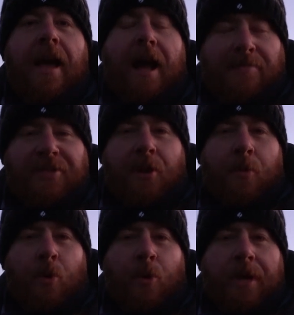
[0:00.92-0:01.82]
I'm Scott
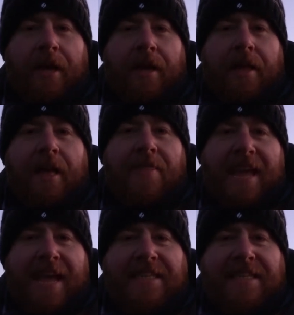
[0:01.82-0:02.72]
Walker and
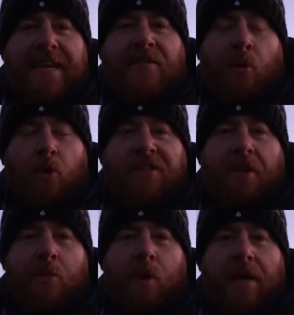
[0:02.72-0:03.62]
this is Walks
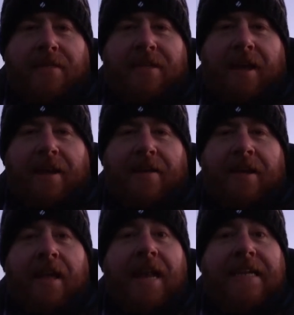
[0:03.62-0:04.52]
on the Wild Side,
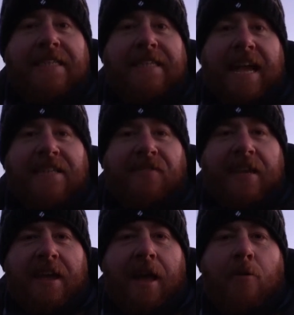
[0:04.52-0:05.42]
and in today's
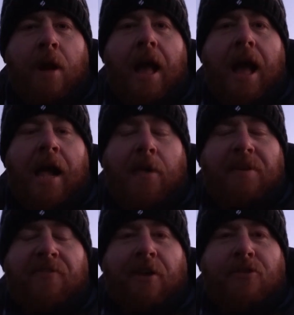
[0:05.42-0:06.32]
video I'll
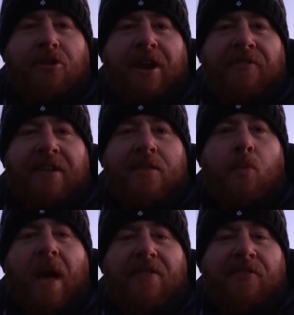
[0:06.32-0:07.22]
be photographing the
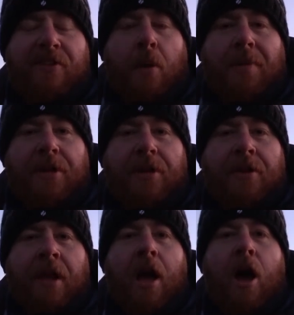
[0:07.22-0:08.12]
weather
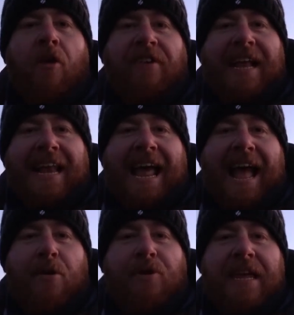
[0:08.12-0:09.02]
phenomenon of a
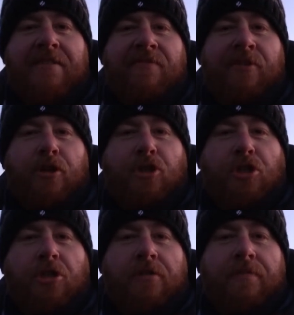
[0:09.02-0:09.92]
cloud
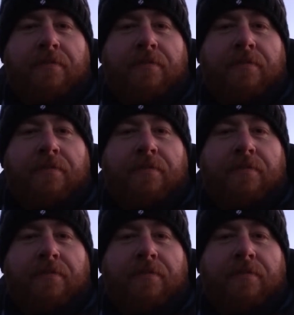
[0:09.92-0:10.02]
inversion.